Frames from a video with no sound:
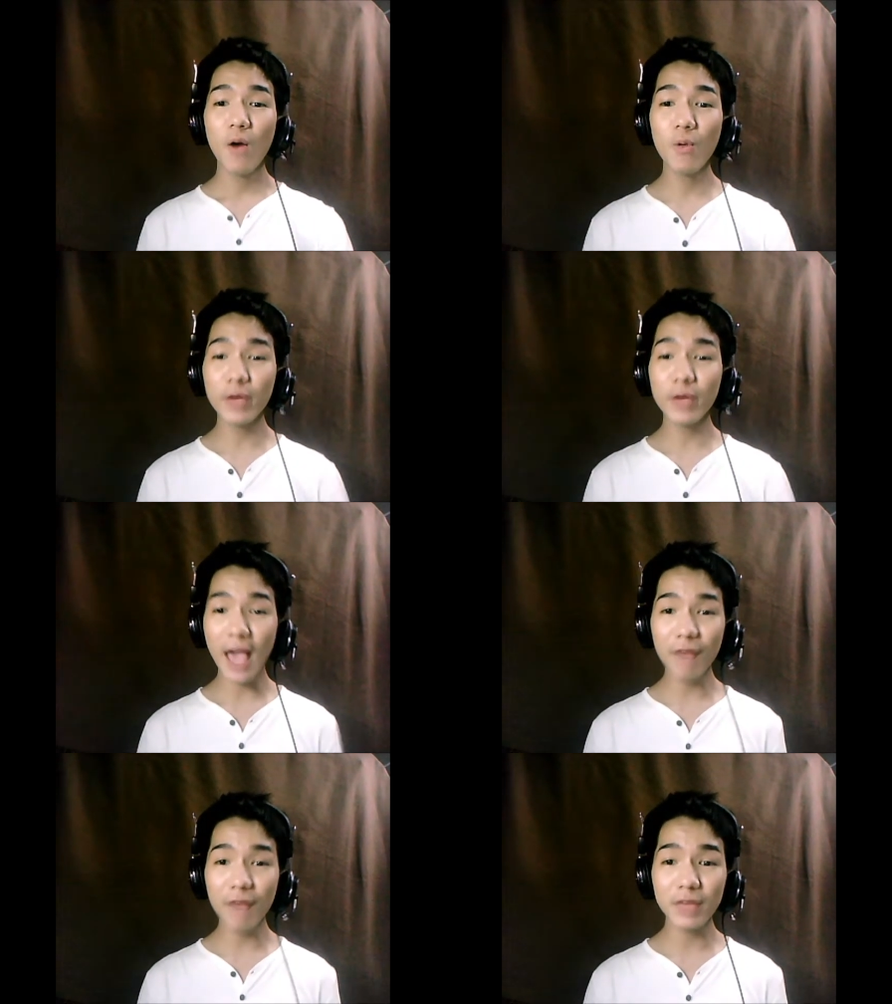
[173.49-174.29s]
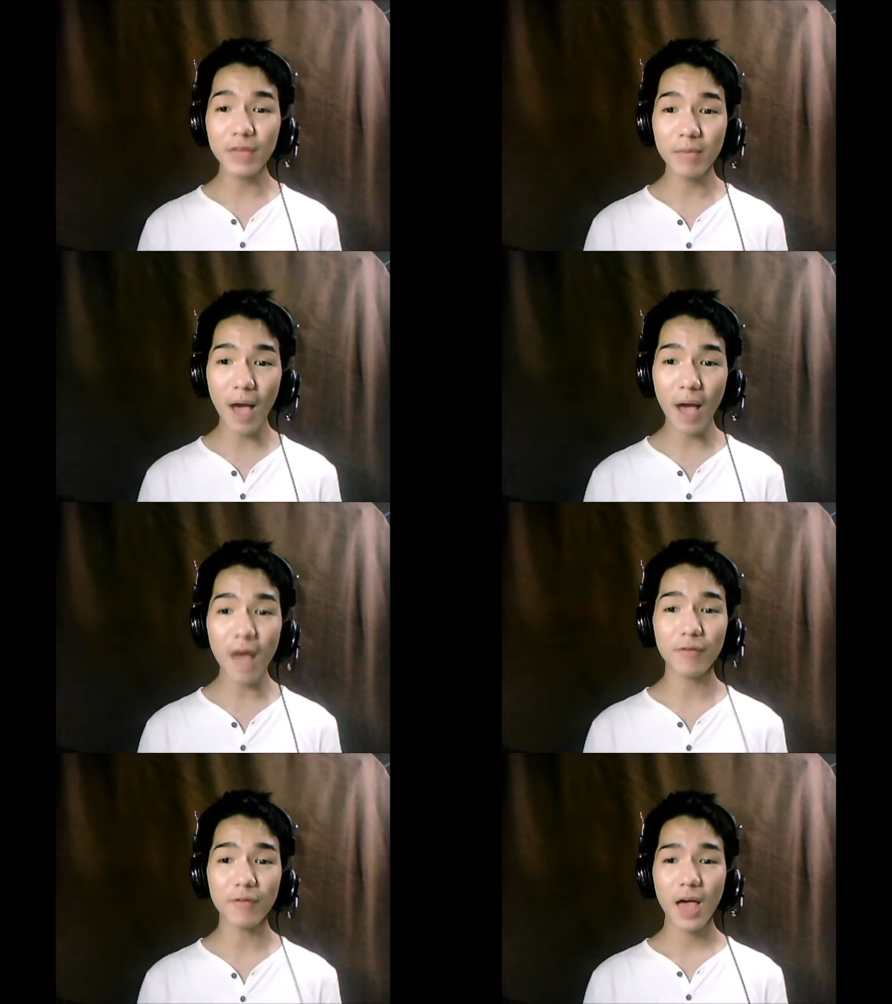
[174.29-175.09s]
who gave him
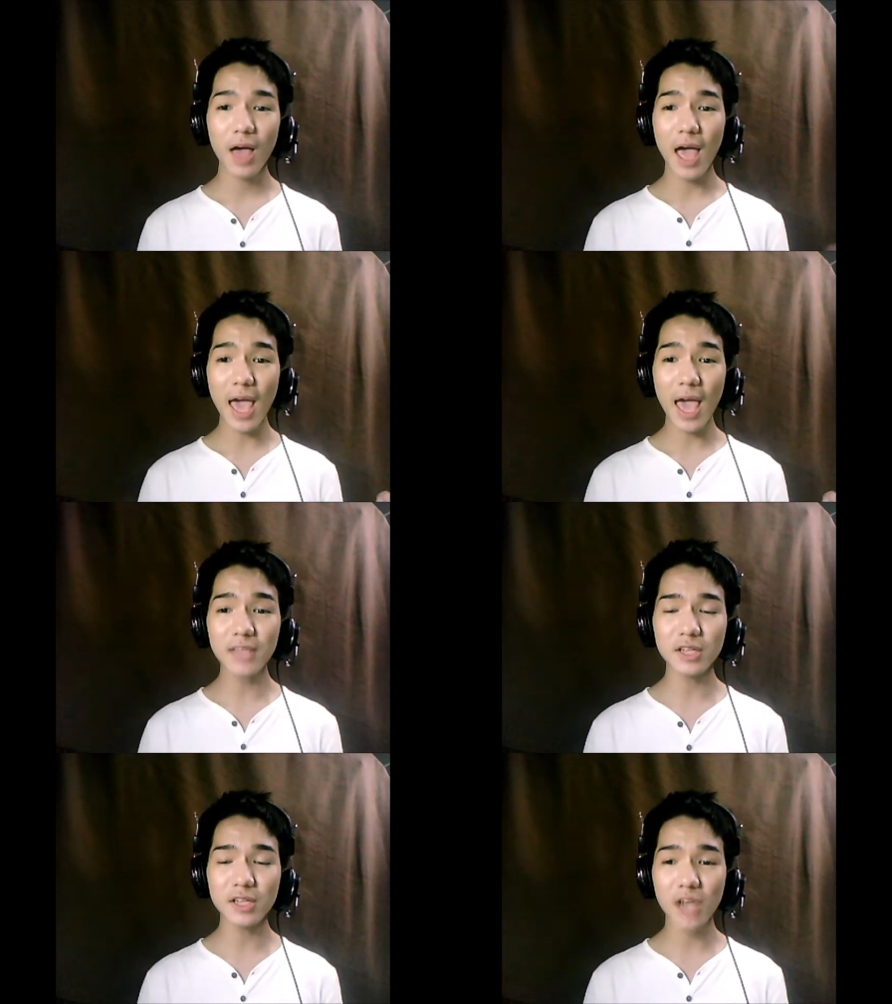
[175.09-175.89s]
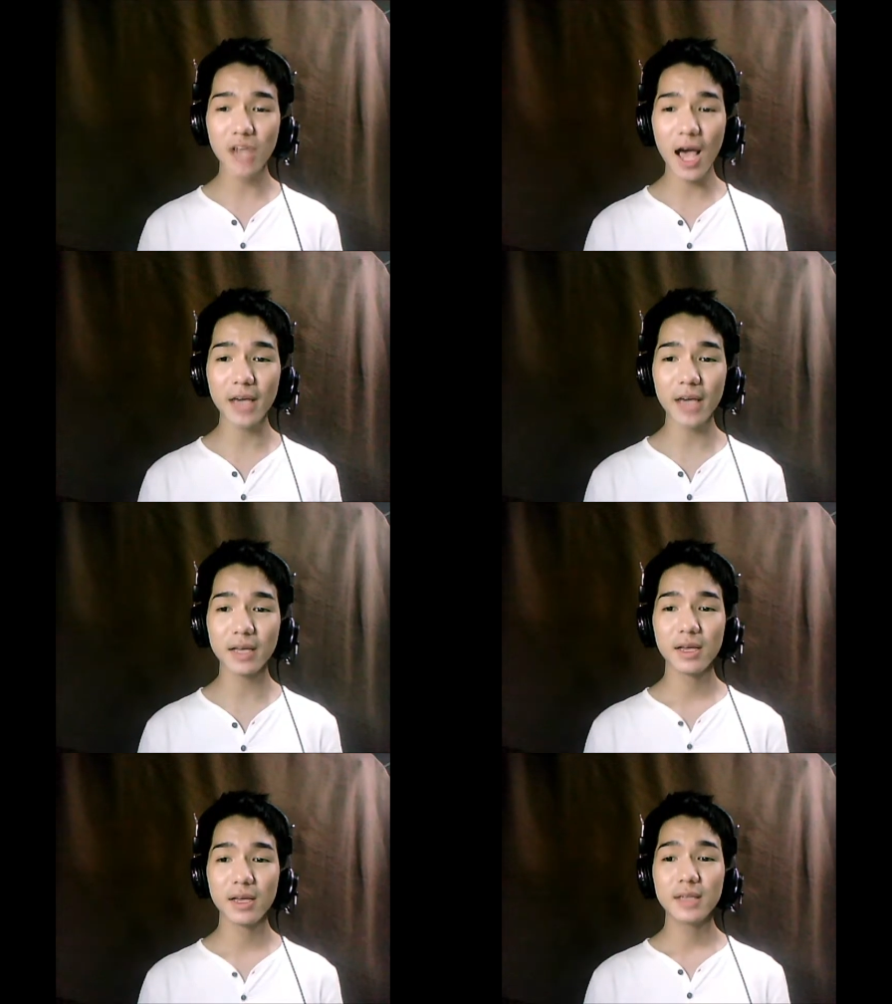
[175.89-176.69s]
up as a child.